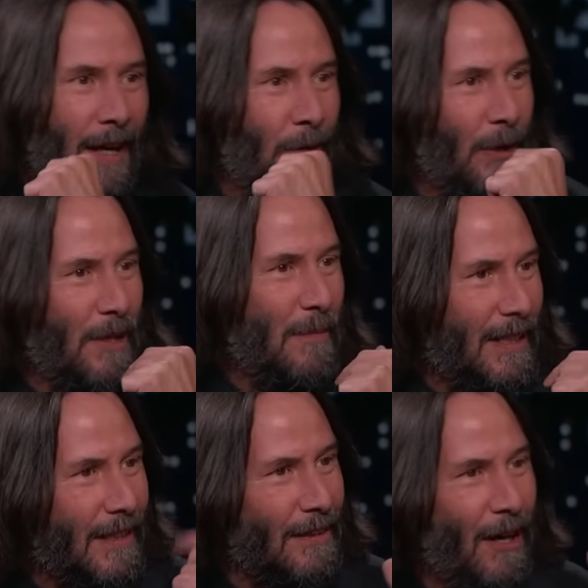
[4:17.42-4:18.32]
I want to
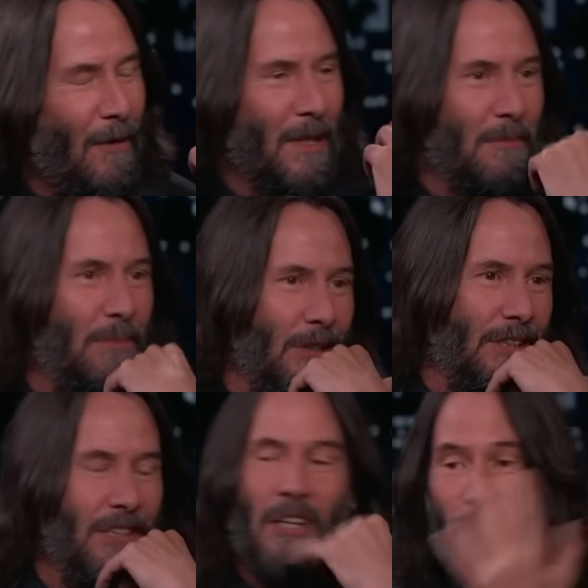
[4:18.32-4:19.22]
make a comic
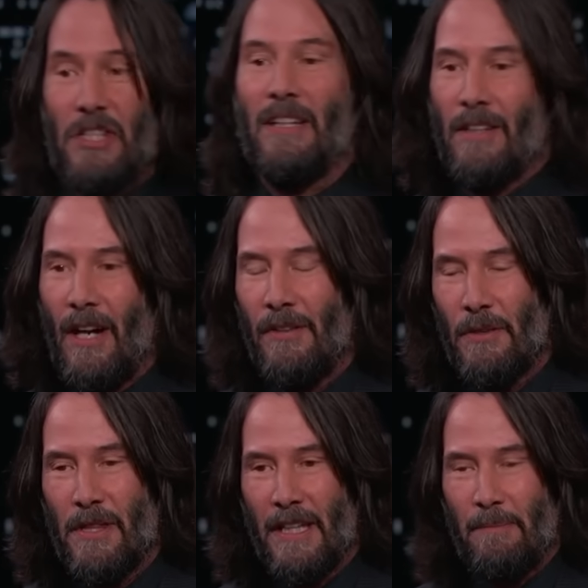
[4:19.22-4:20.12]
book. You know, because I'd gone
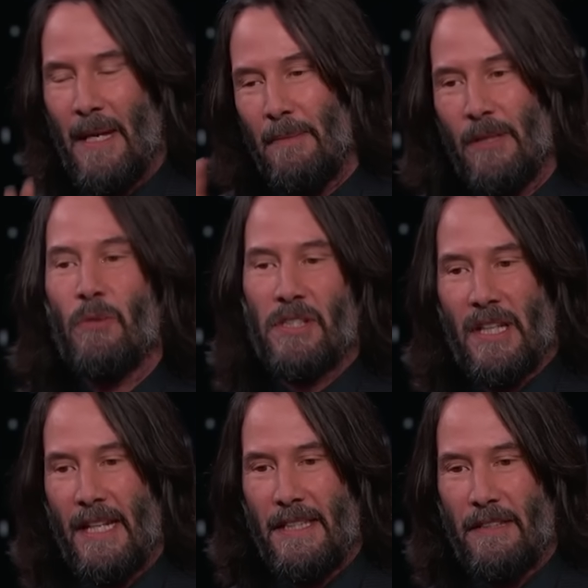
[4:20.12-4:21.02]
there thinking maybe it was
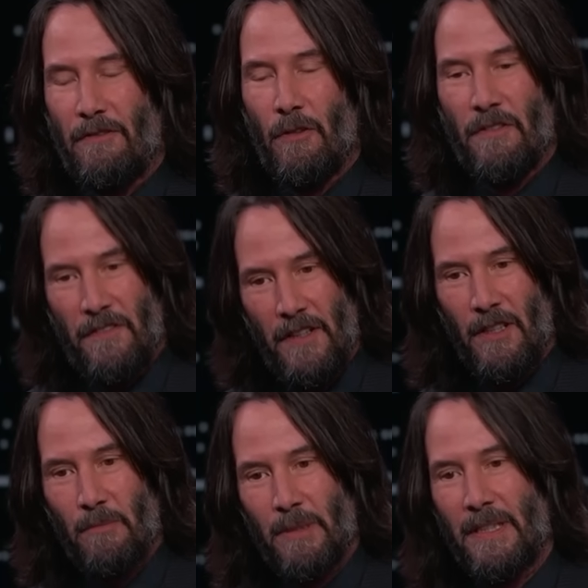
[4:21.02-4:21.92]
an idea for a
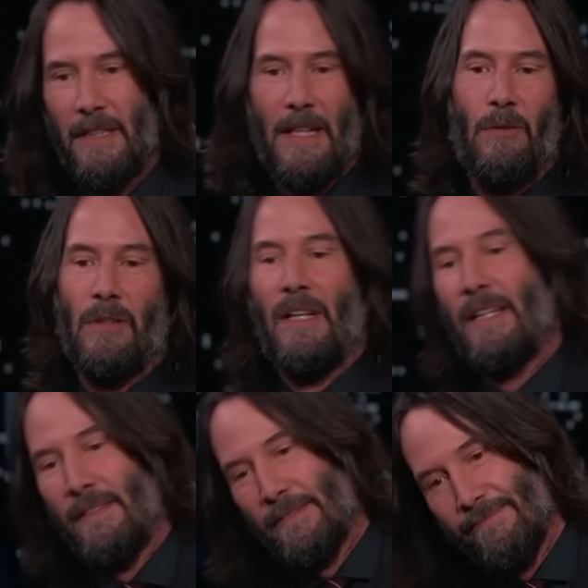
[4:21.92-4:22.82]
film, but then they were
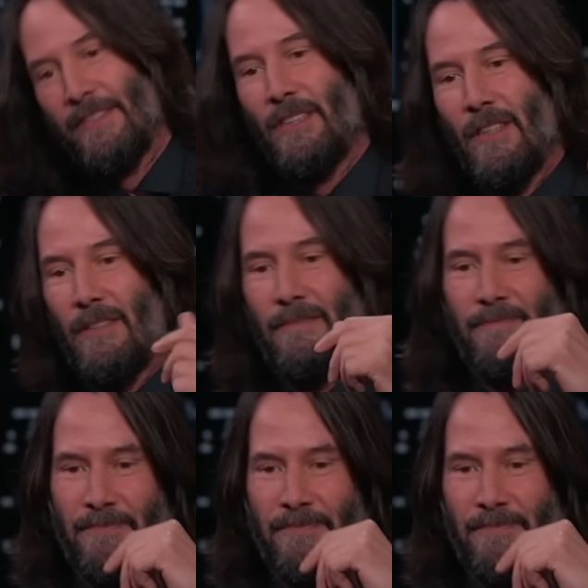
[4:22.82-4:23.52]
like, you know.